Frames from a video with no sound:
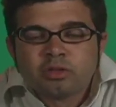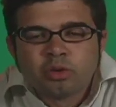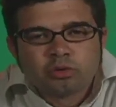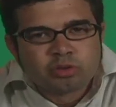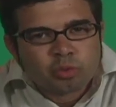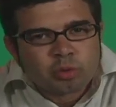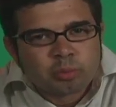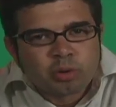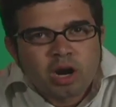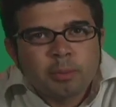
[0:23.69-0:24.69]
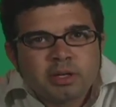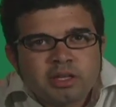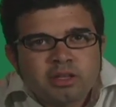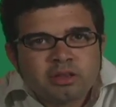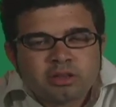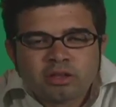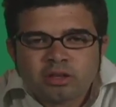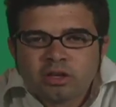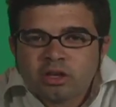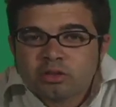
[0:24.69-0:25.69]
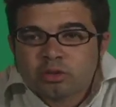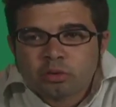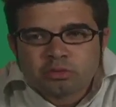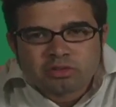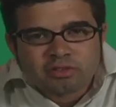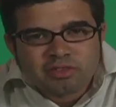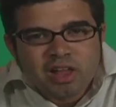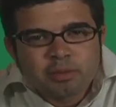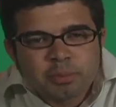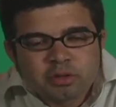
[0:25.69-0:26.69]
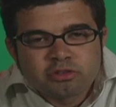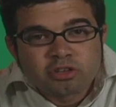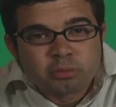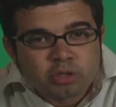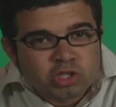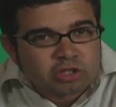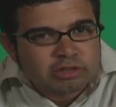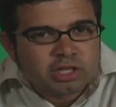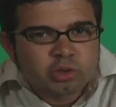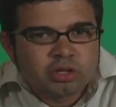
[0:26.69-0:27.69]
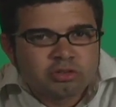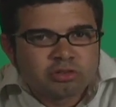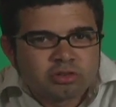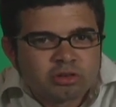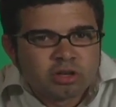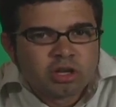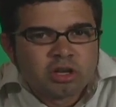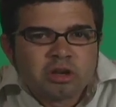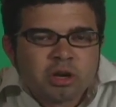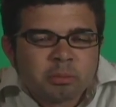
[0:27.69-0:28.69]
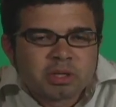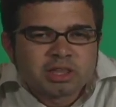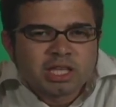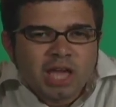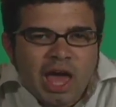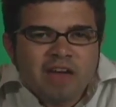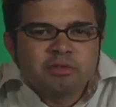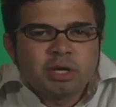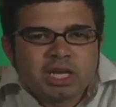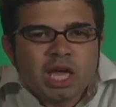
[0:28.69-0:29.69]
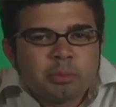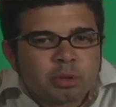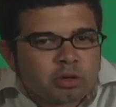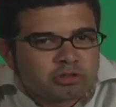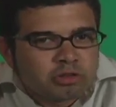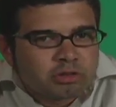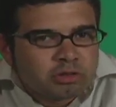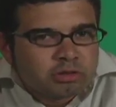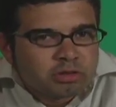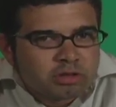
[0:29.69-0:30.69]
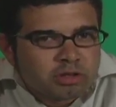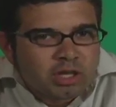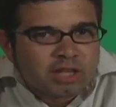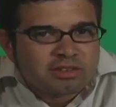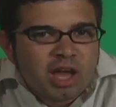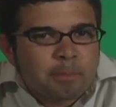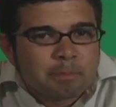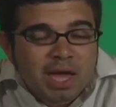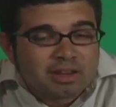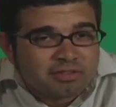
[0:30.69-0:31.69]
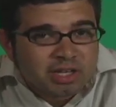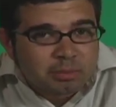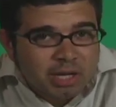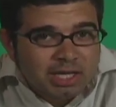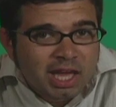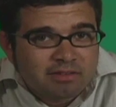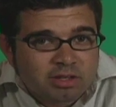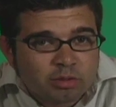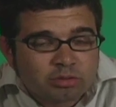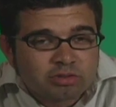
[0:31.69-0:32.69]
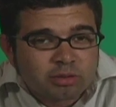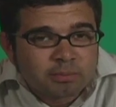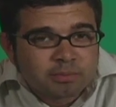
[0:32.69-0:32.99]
Those who own property, those developers, commercial interests, but the everyday person is not benefited by Gavin Newsom.